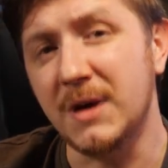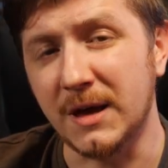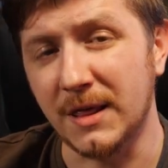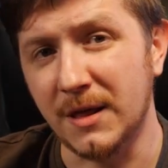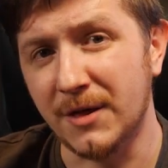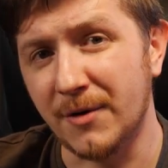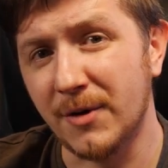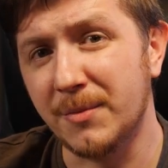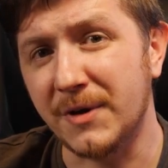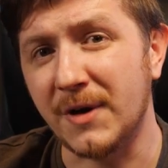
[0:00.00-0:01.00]
mean there
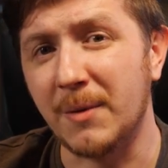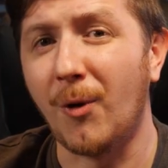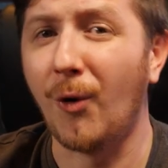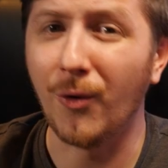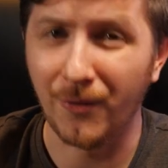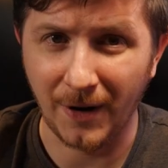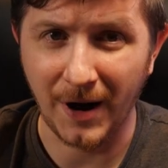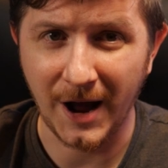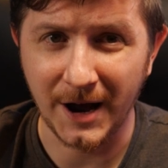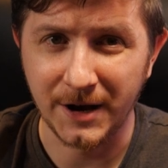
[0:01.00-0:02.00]
will be some
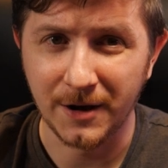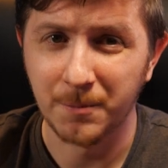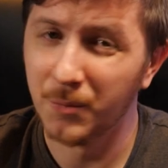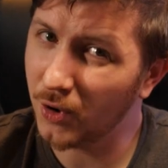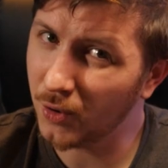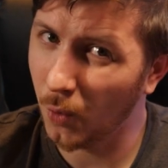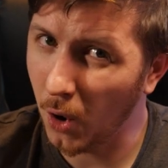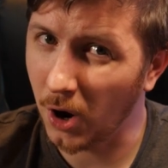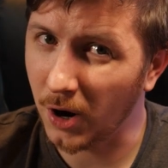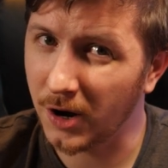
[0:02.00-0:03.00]
overhead, more
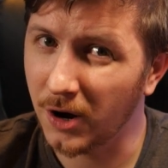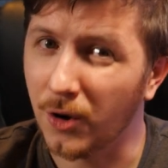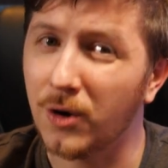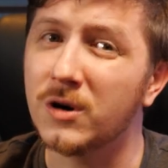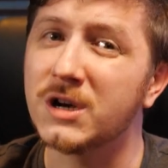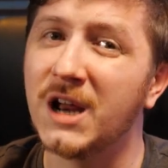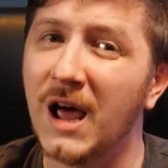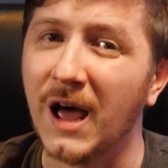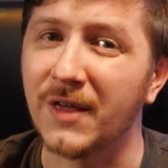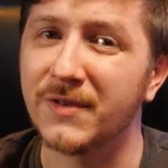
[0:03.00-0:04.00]
work, or
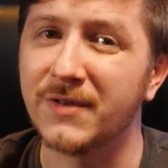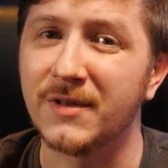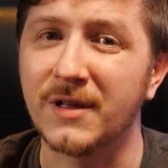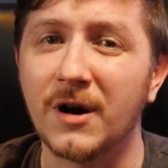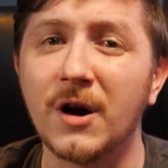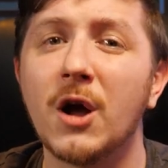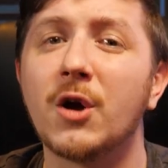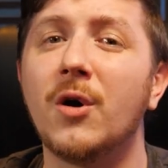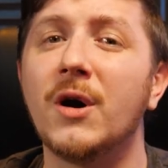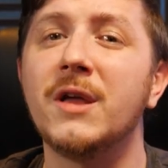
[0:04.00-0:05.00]
tasks that are
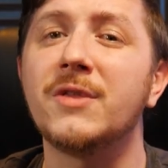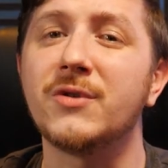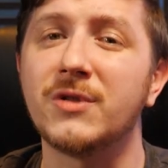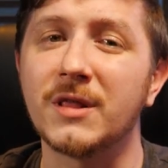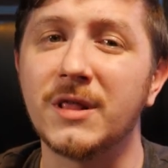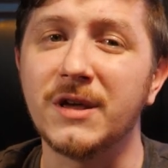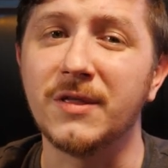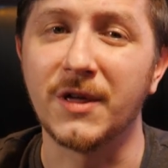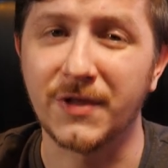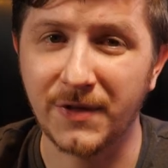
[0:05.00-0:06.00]
coincidentally
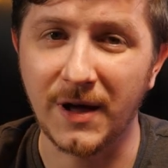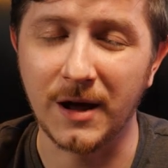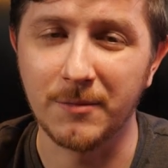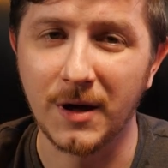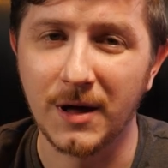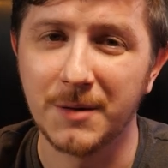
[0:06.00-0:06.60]
the same